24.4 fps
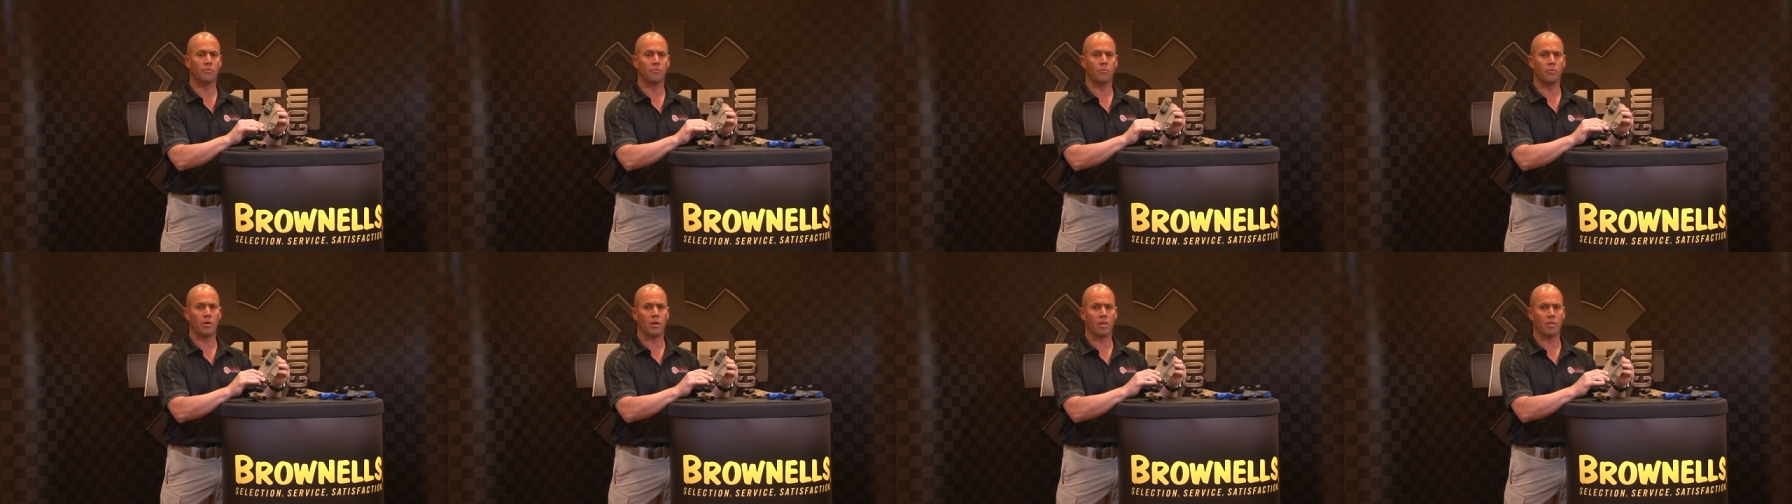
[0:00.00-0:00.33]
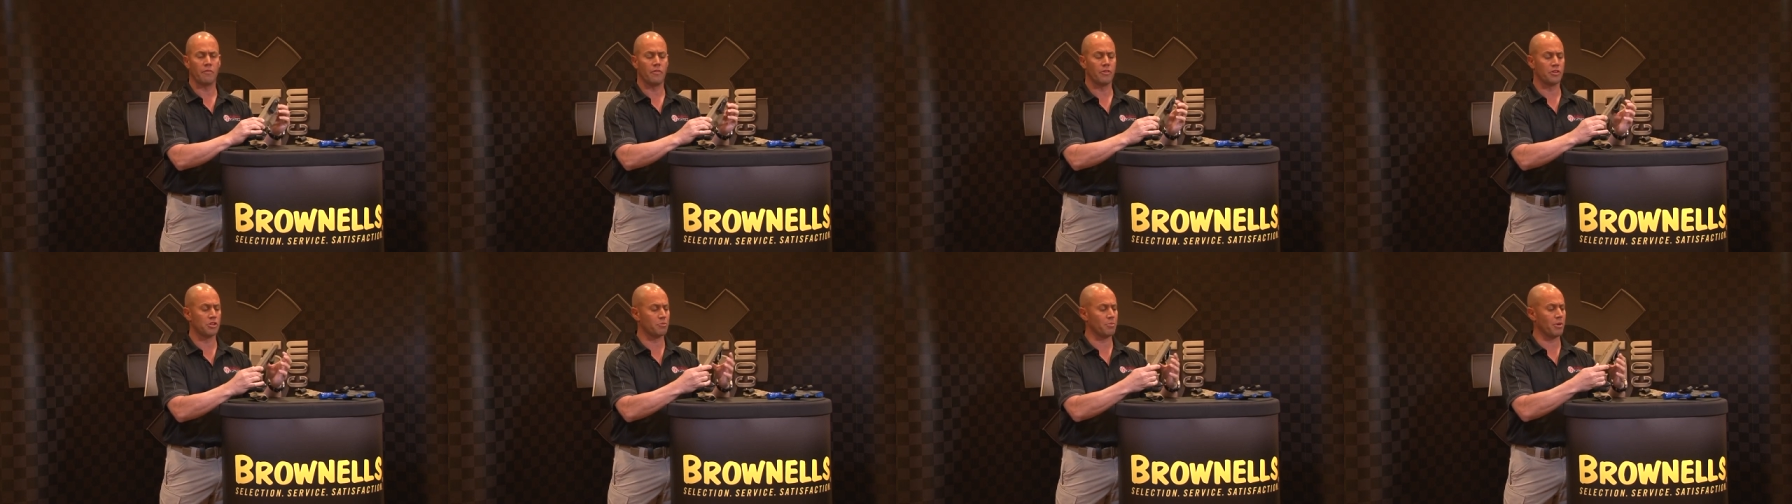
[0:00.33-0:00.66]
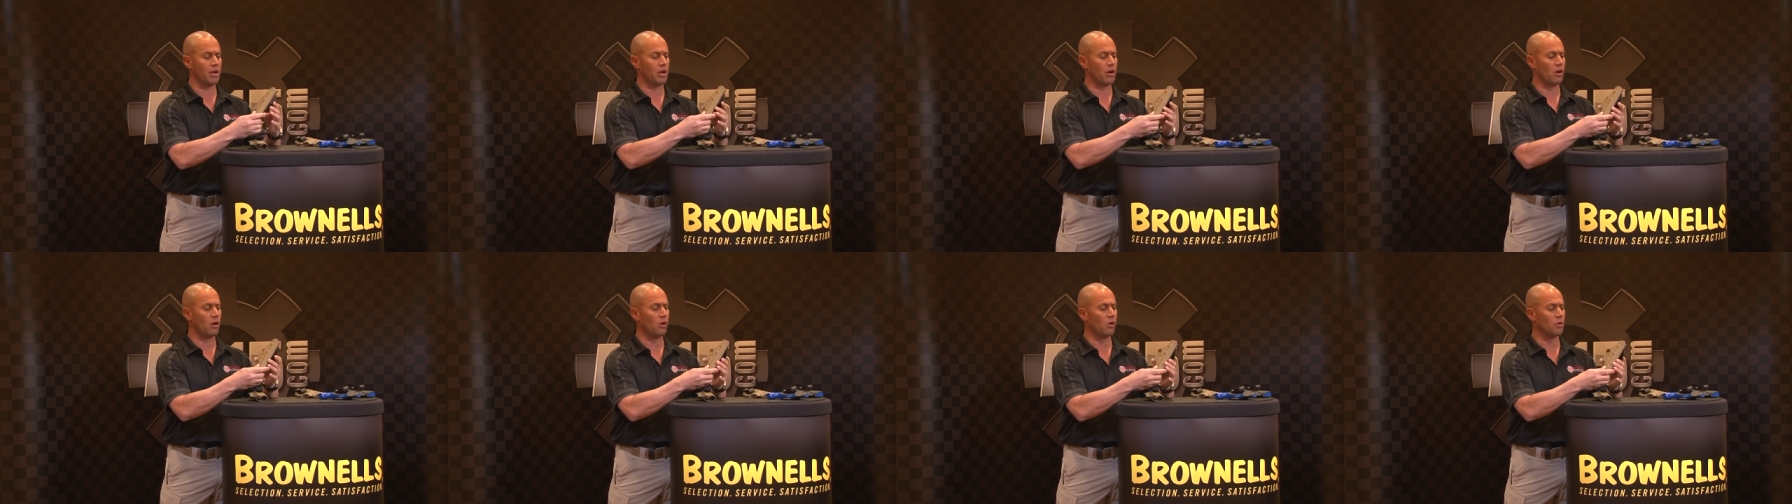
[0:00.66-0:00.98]
One of the features
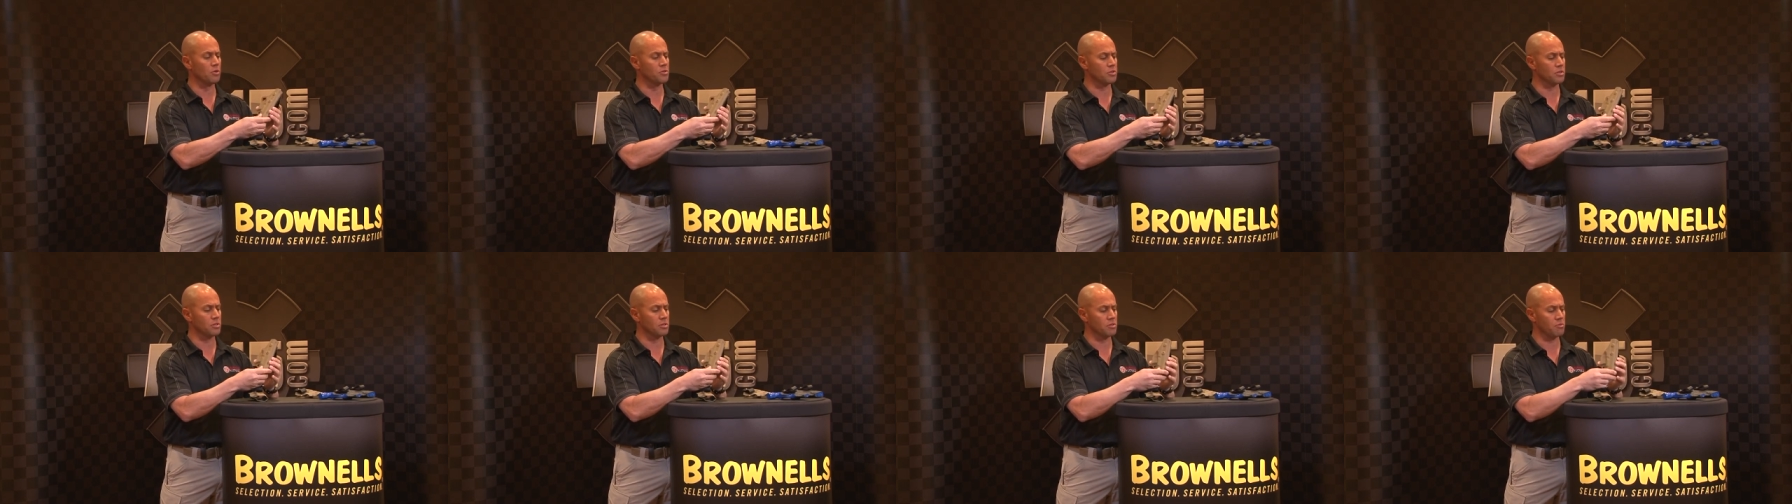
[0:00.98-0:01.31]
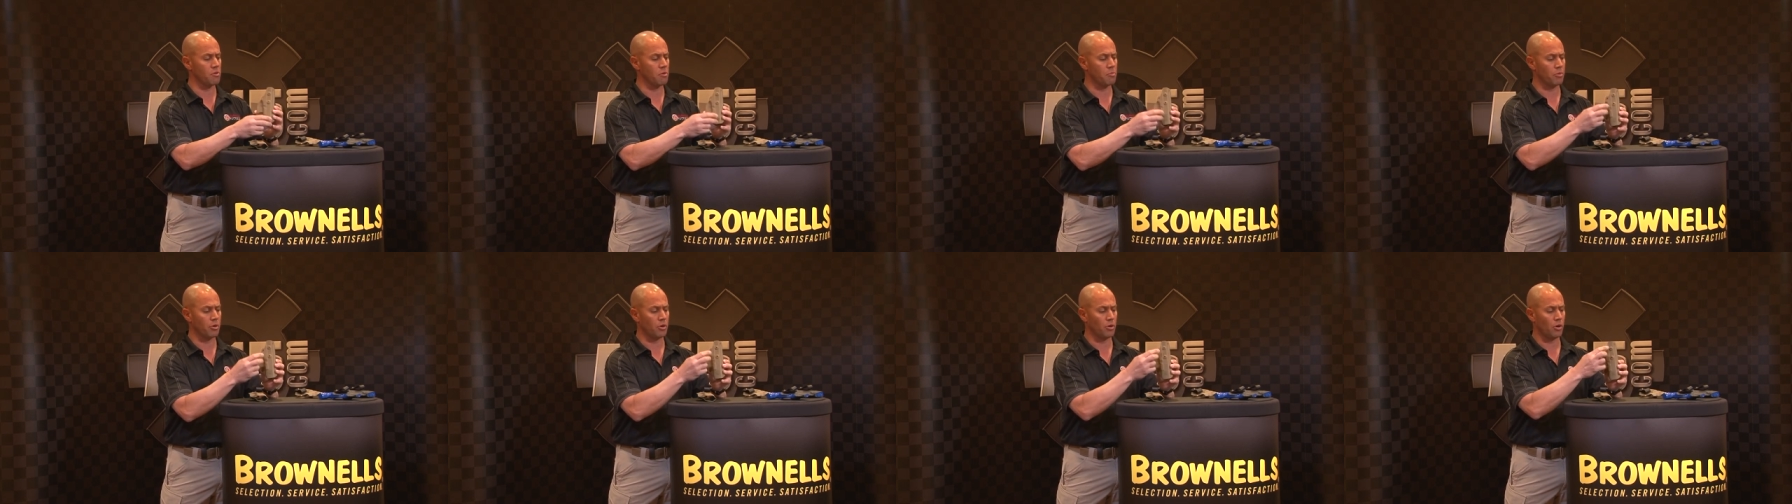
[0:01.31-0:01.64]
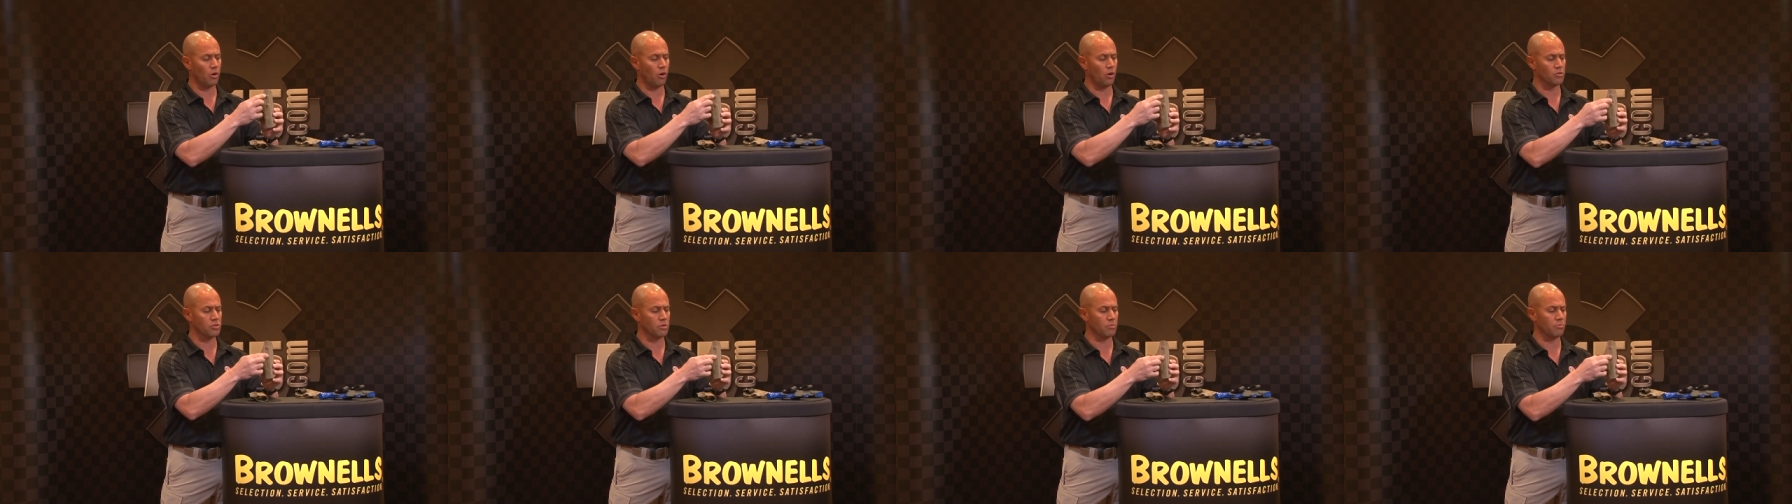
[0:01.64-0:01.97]
about a holster is we put
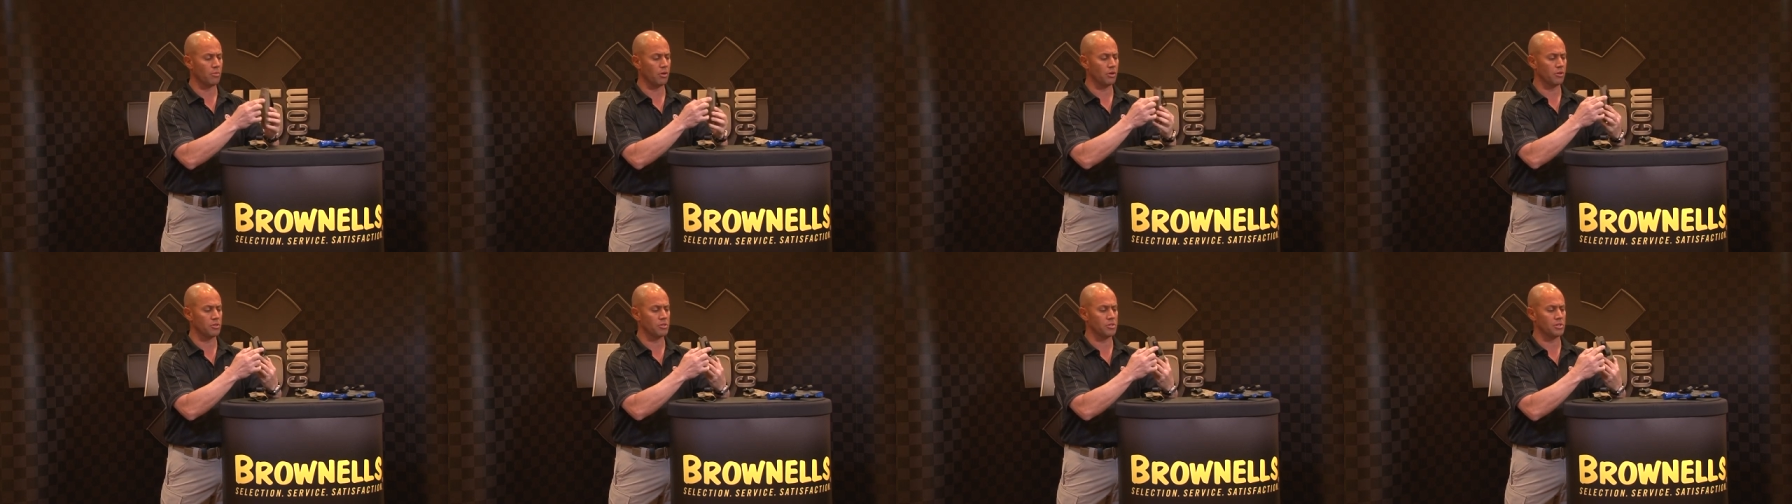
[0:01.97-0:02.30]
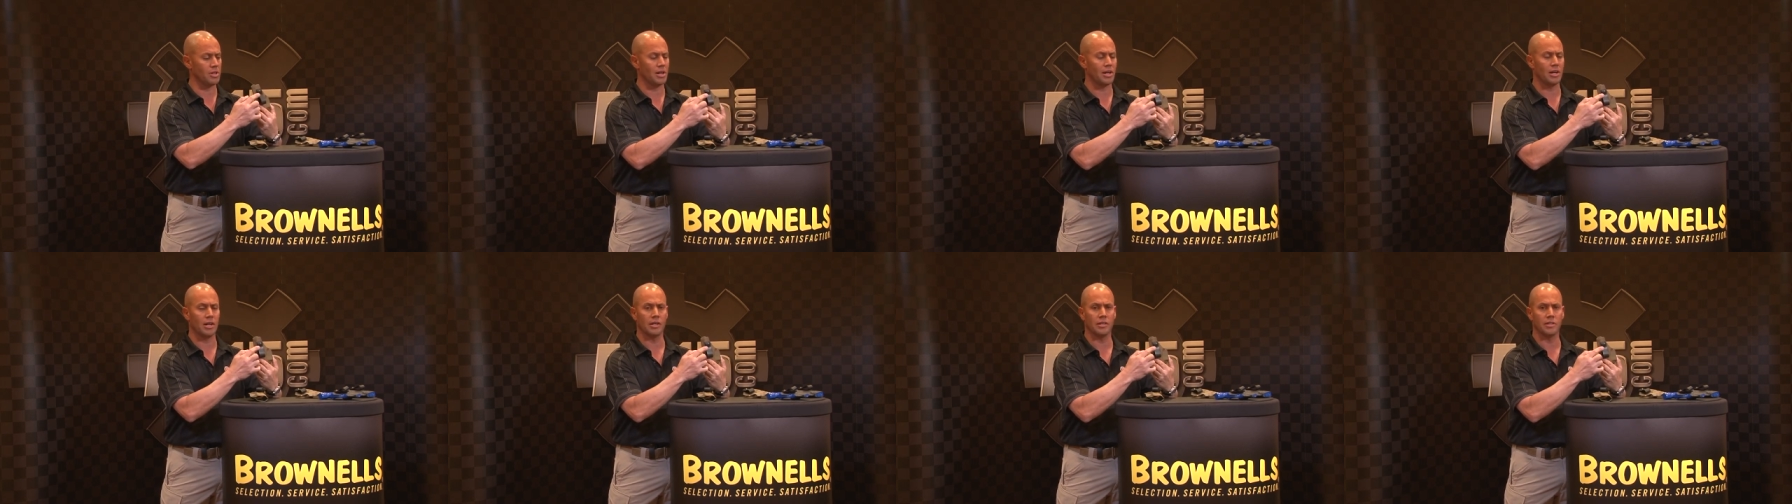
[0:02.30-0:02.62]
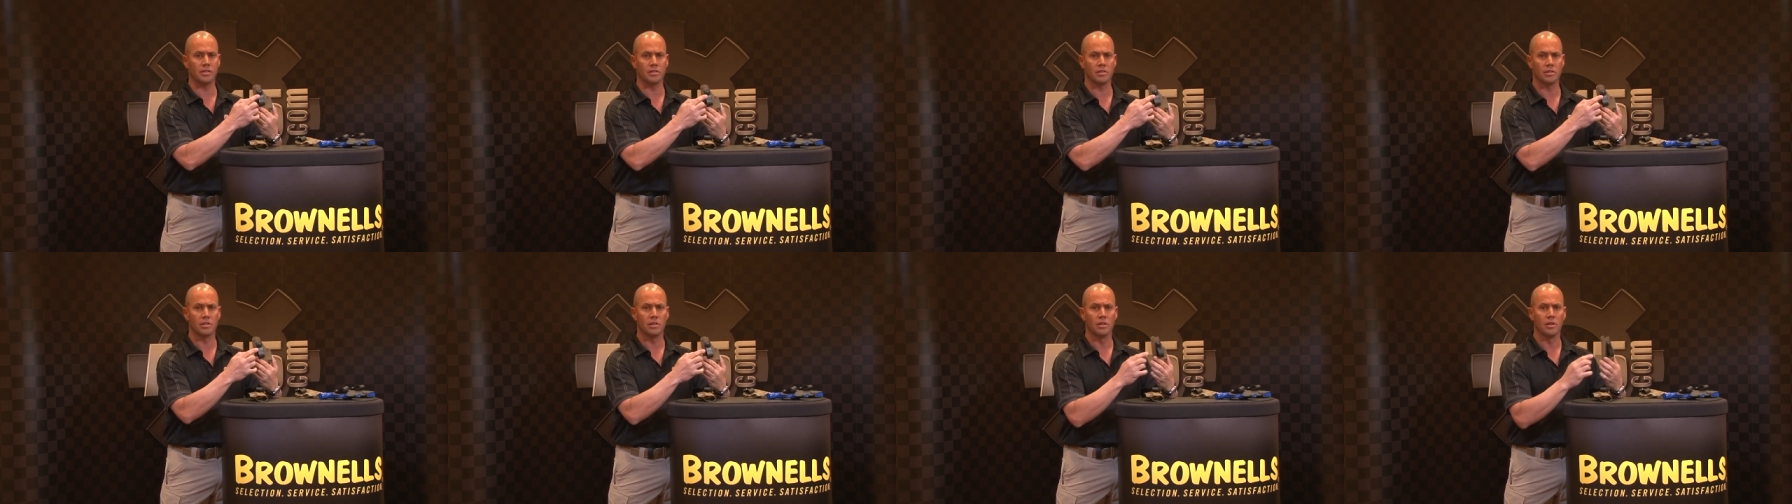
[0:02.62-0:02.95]
holes on both
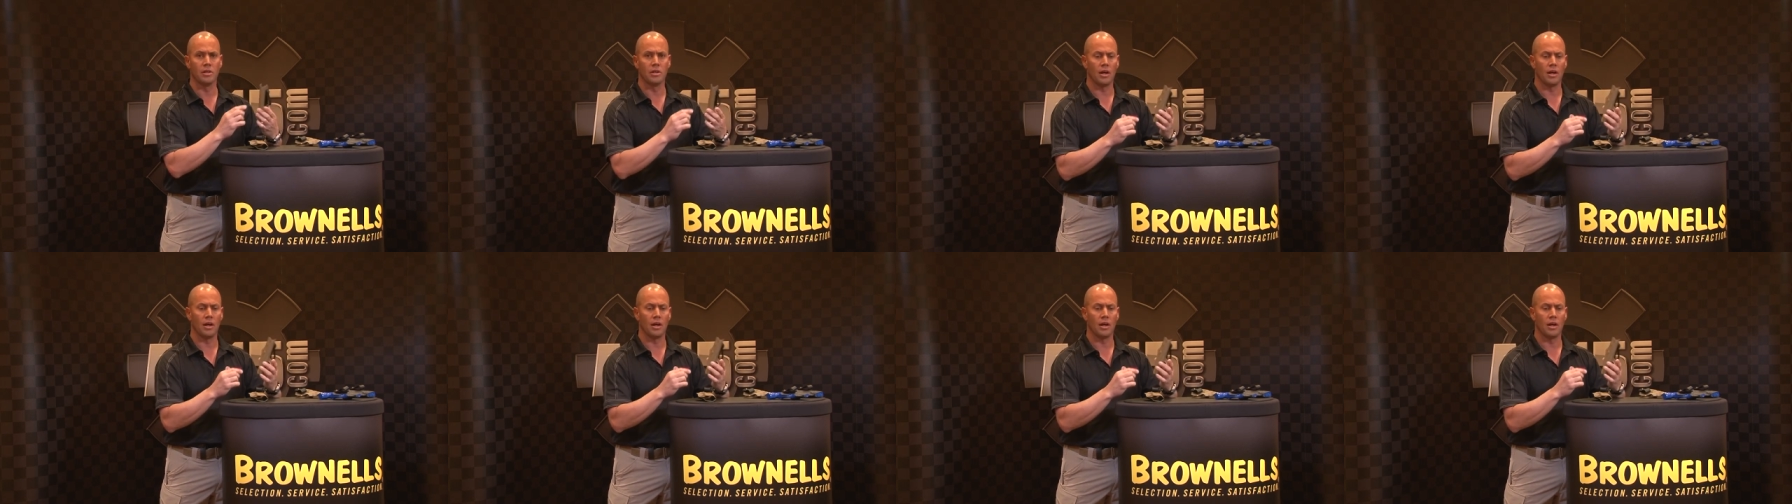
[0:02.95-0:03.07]
sides,